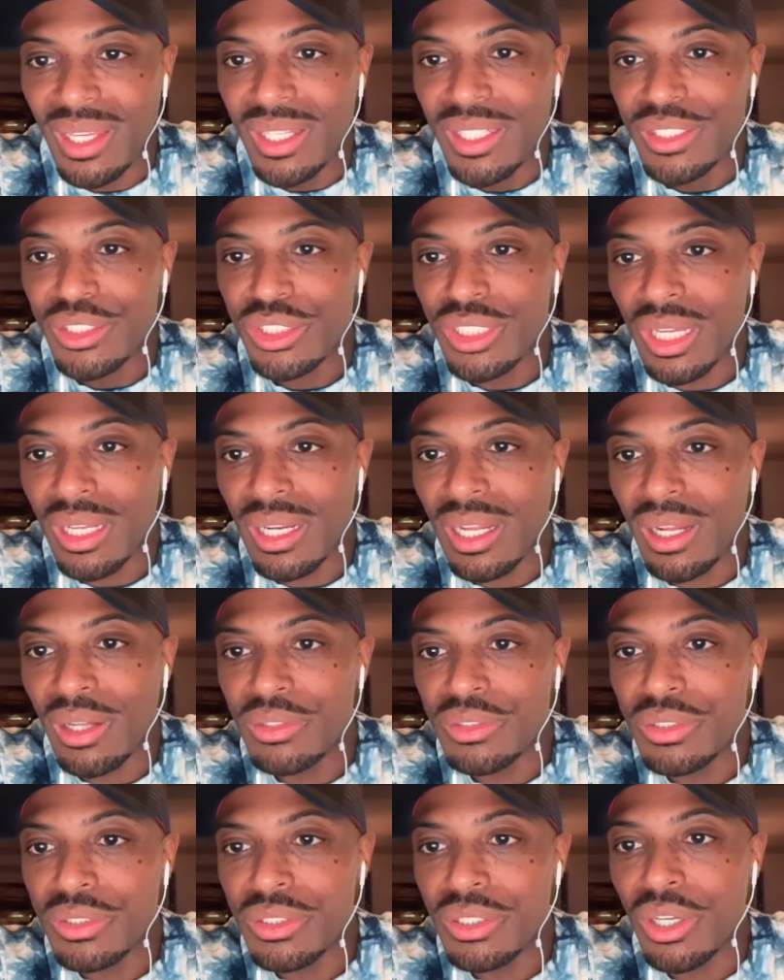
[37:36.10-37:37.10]
shout
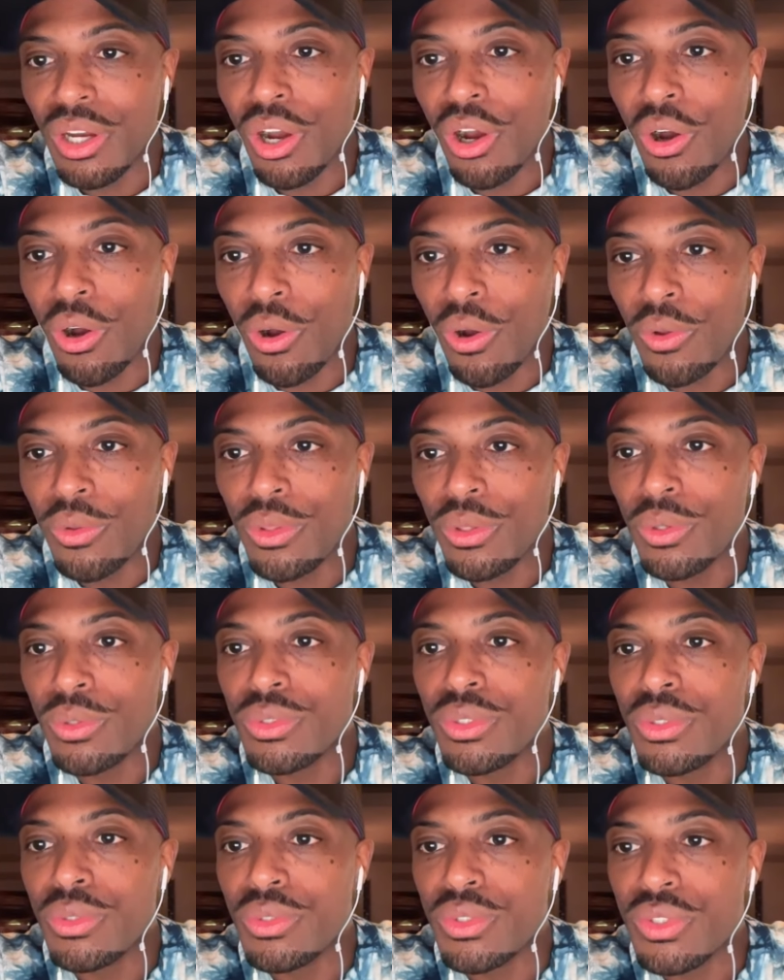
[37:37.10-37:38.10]
out to all those
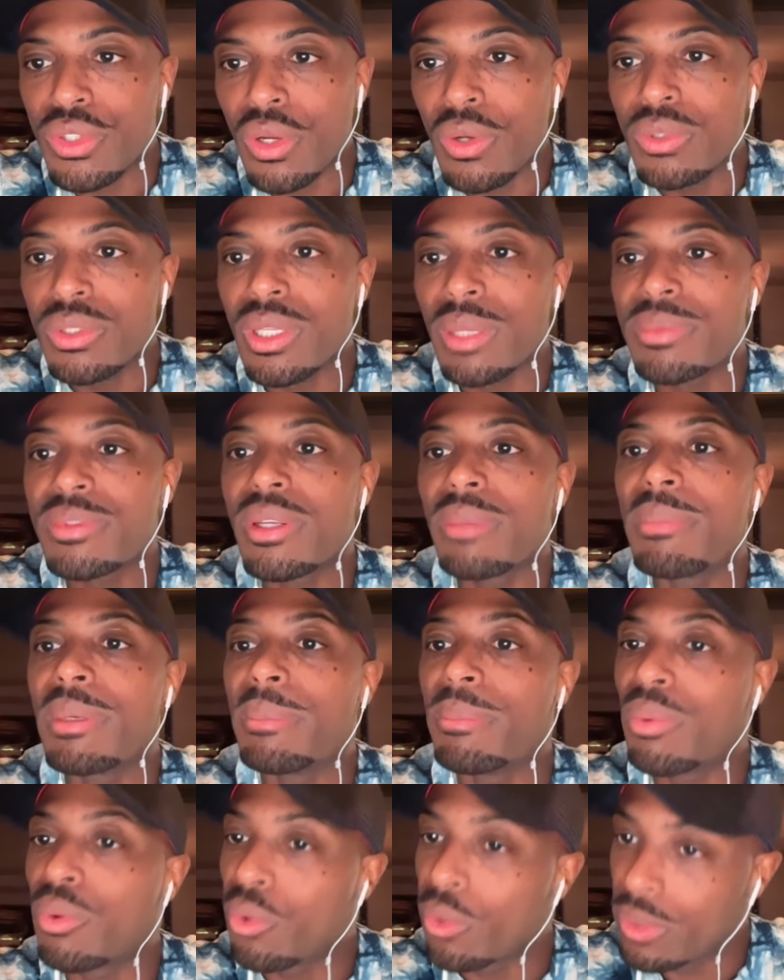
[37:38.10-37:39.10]
who soaked up some
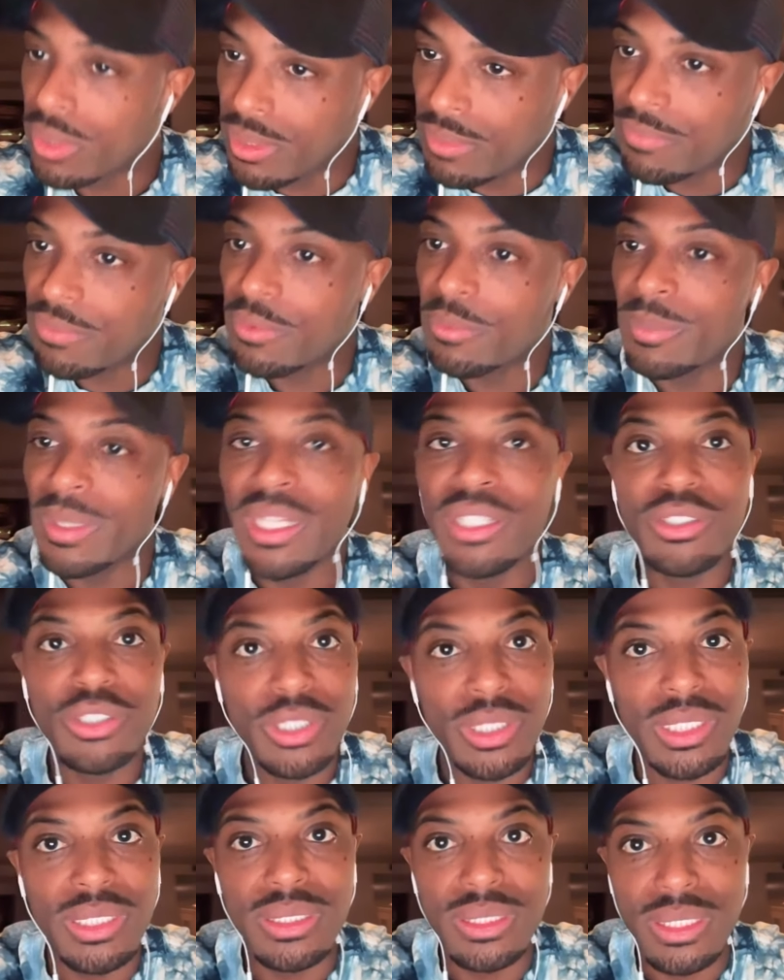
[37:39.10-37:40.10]
important information,
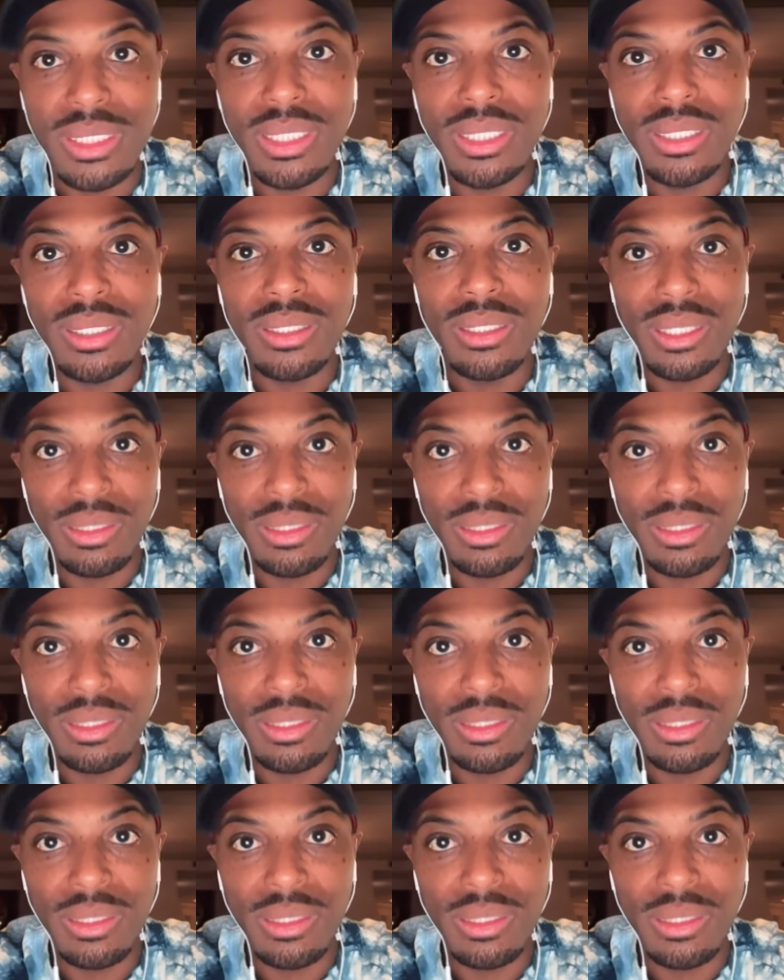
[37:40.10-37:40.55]
indeed,